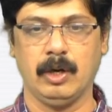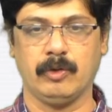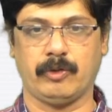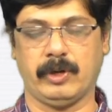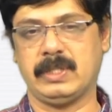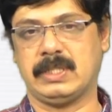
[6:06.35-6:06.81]

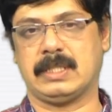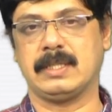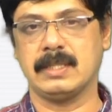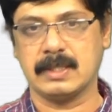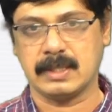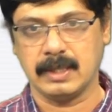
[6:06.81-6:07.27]
For
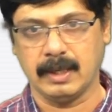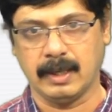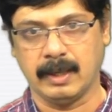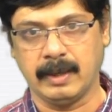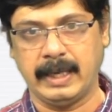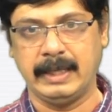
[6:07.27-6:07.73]
instance,
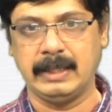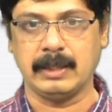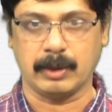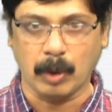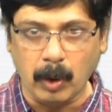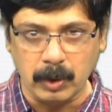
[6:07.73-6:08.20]
in
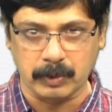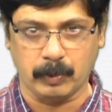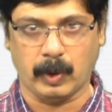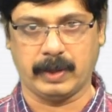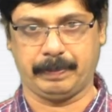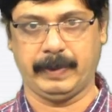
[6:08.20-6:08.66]
the Cold
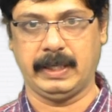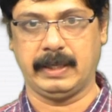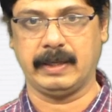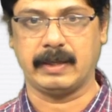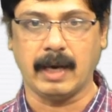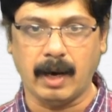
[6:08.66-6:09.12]
War
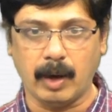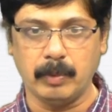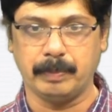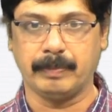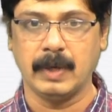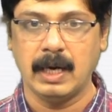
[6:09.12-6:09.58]
period,
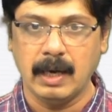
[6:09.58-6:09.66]
how